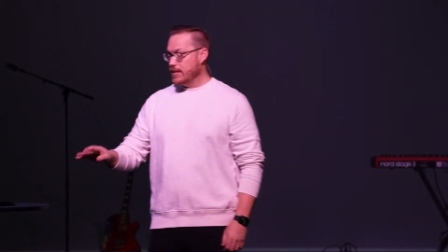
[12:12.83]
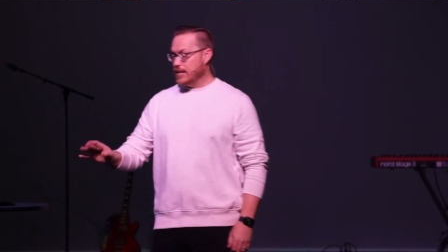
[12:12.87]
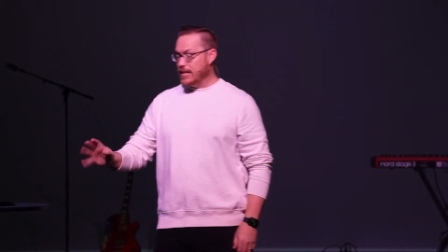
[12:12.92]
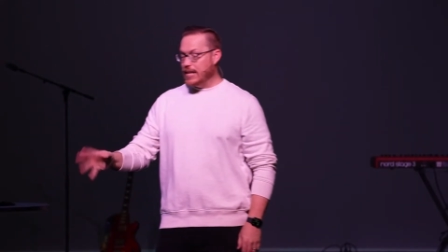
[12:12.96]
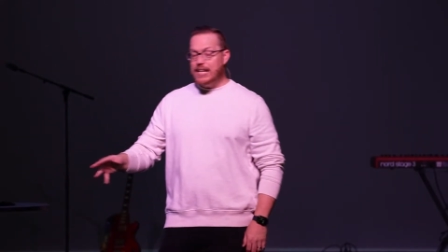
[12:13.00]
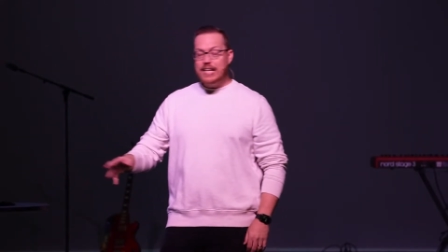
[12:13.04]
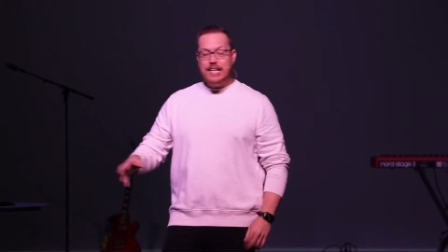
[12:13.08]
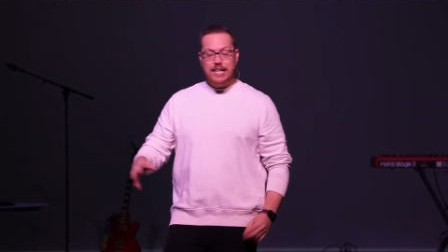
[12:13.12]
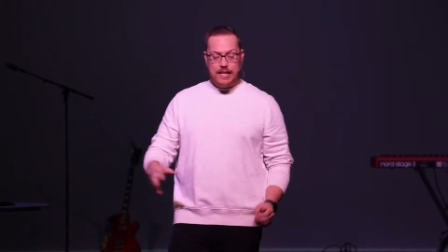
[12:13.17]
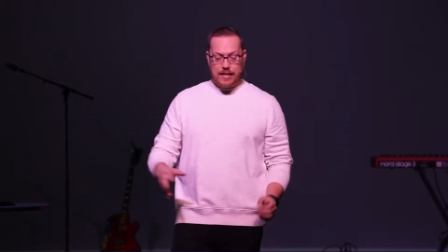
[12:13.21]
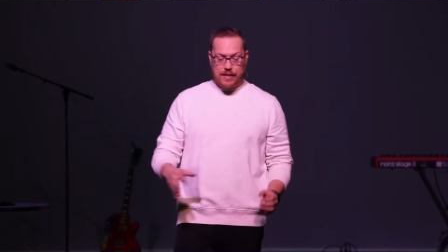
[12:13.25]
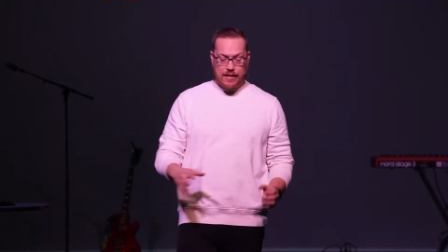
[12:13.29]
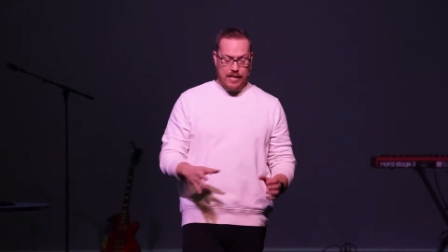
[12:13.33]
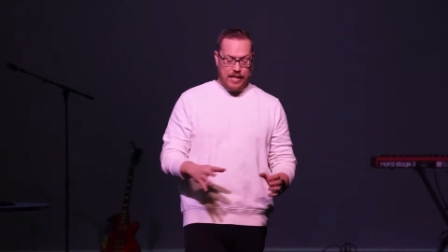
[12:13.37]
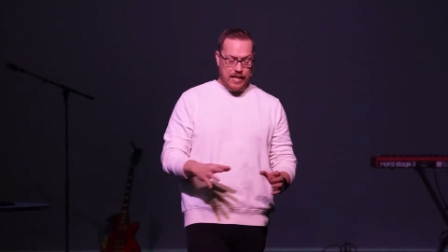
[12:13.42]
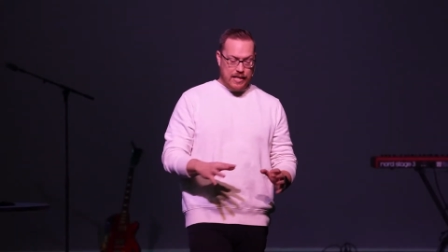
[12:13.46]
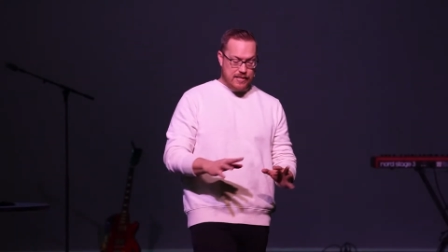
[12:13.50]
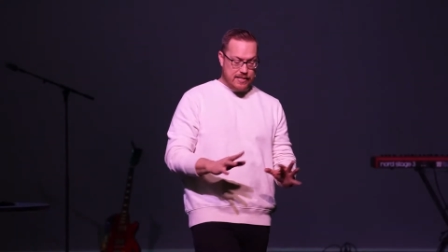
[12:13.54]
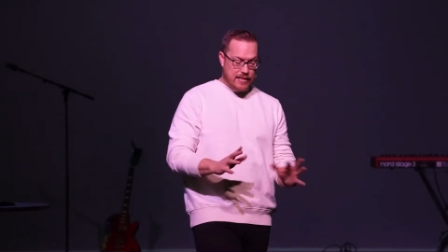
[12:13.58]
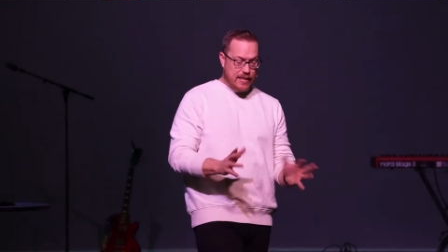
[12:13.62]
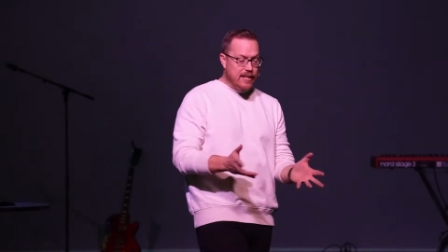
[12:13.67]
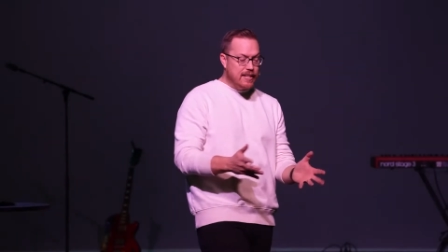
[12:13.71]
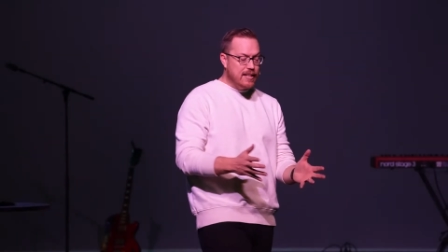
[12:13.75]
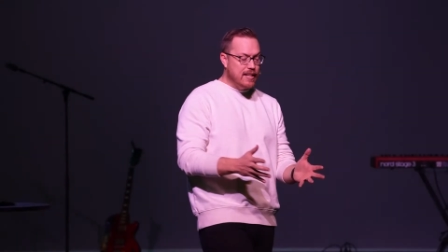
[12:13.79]
Gideon
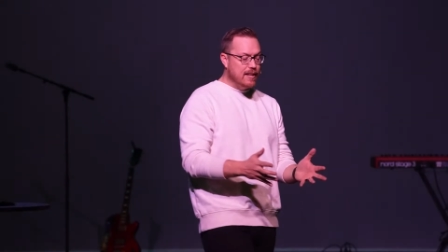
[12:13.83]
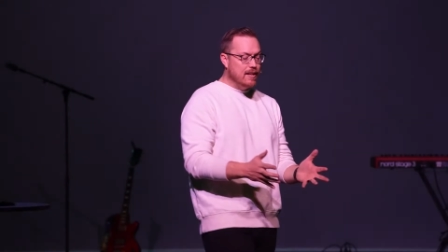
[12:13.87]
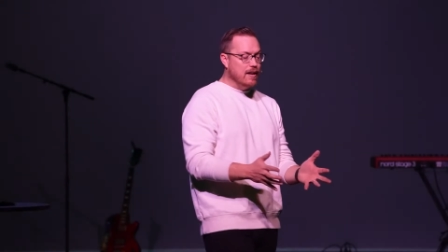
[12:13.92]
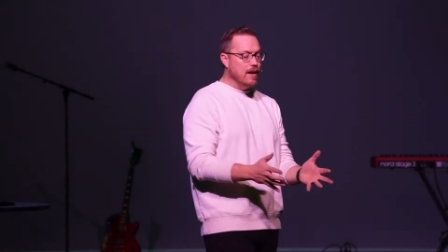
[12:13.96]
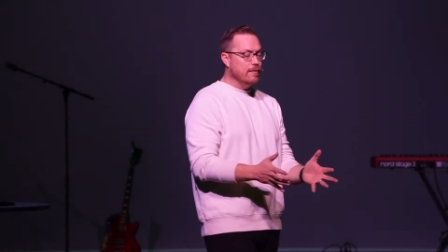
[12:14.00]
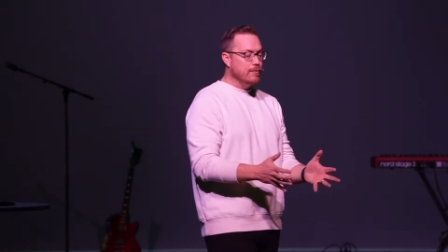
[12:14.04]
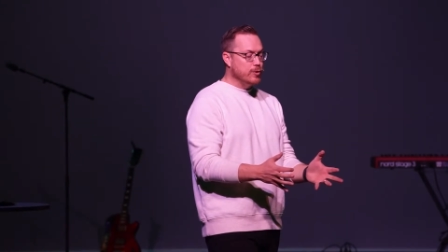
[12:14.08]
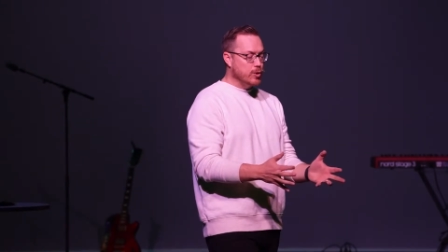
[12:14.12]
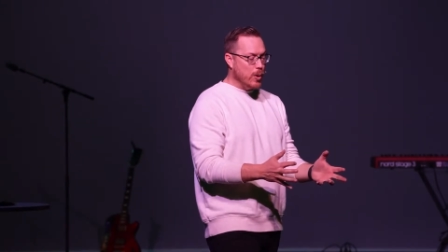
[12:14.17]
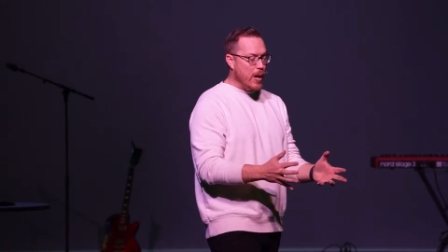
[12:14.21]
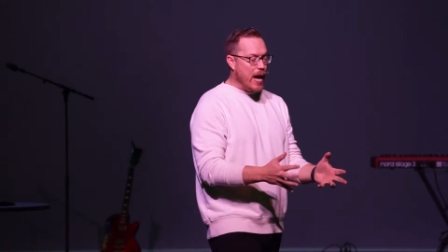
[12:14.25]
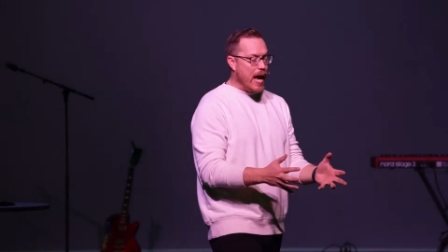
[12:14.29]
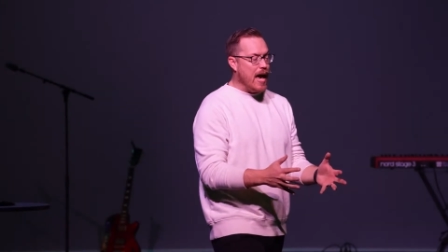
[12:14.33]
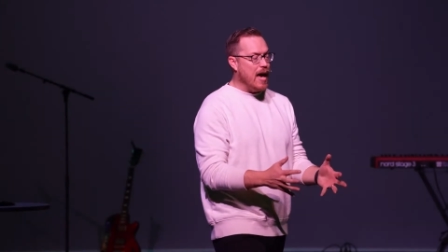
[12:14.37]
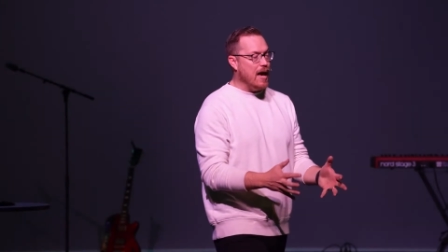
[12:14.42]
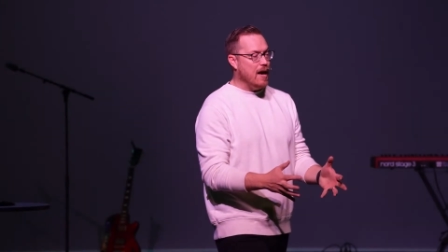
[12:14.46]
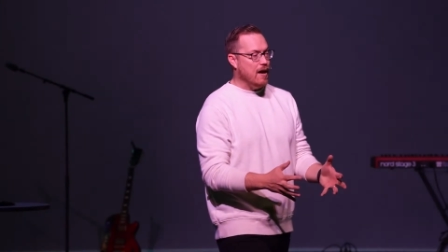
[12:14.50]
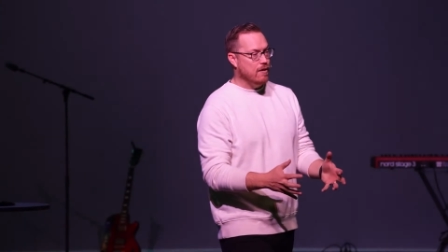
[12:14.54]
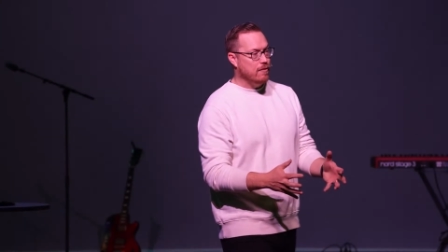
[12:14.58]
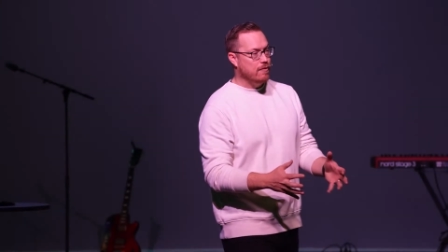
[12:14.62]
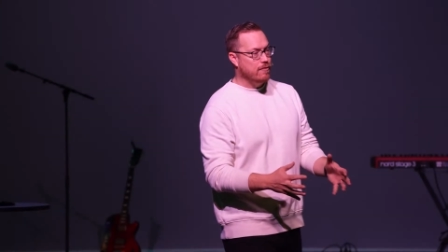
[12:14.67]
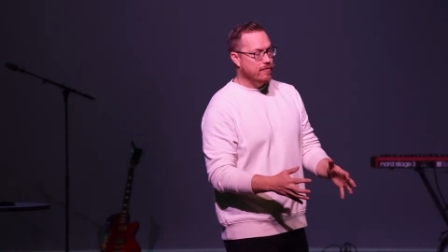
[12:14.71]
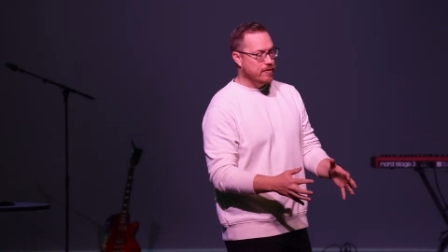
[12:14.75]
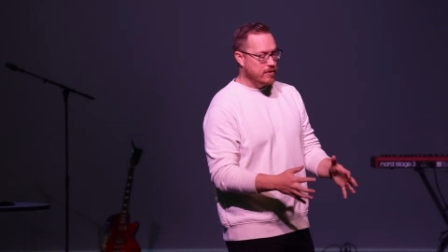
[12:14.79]
is lucky enough to
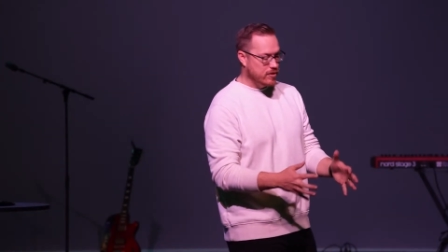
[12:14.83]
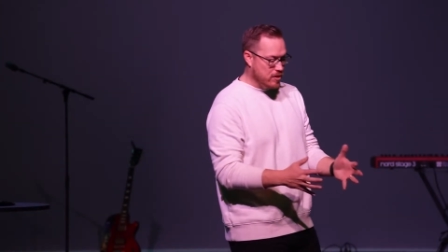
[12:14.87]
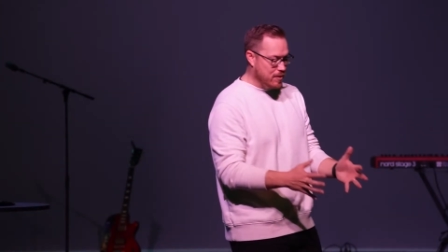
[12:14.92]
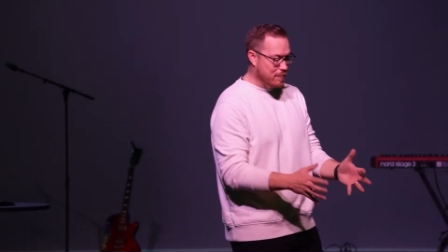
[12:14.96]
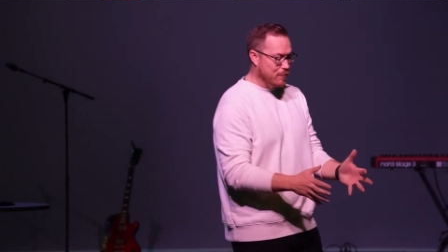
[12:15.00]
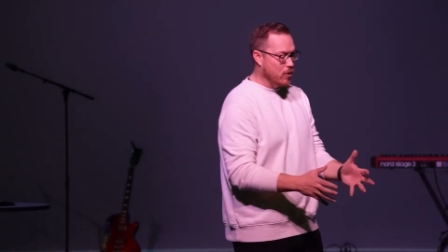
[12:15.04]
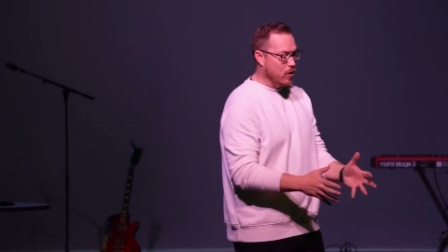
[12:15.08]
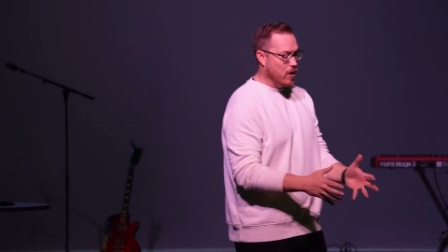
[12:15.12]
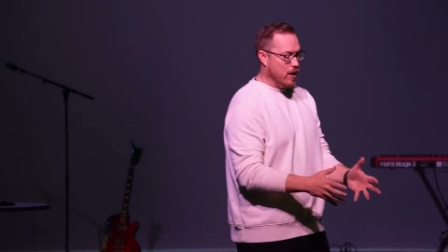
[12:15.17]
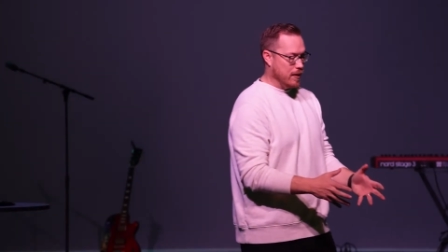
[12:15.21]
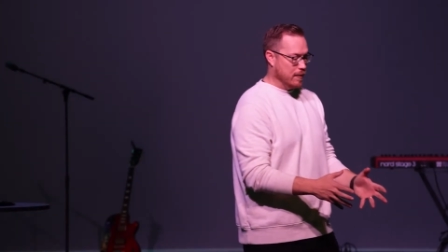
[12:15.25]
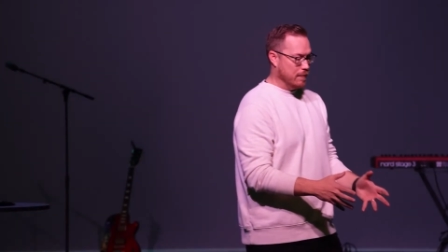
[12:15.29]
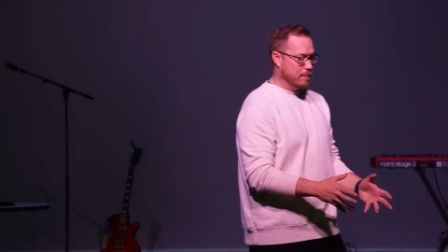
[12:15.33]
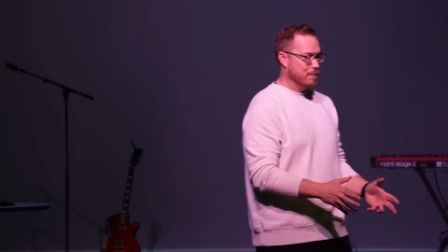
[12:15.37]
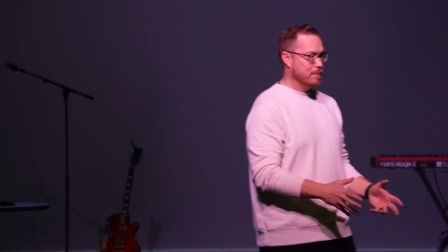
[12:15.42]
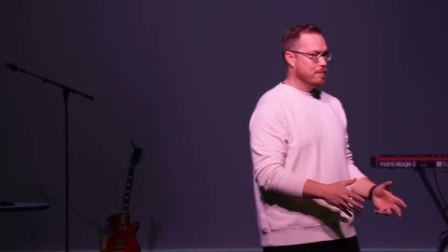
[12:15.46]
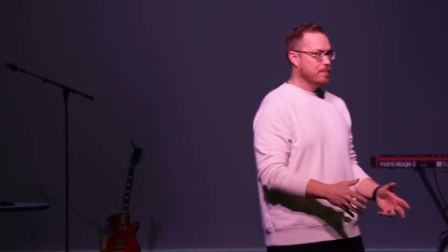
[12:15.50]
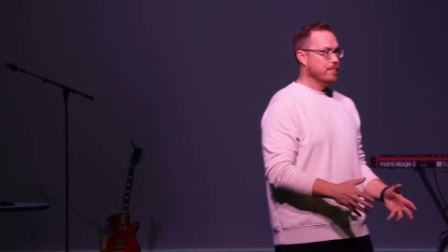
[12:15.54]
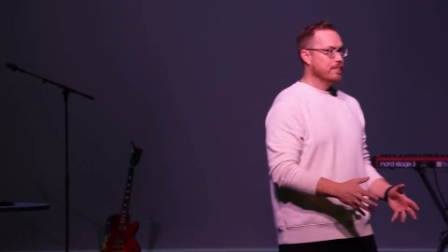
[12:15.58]
have some grain.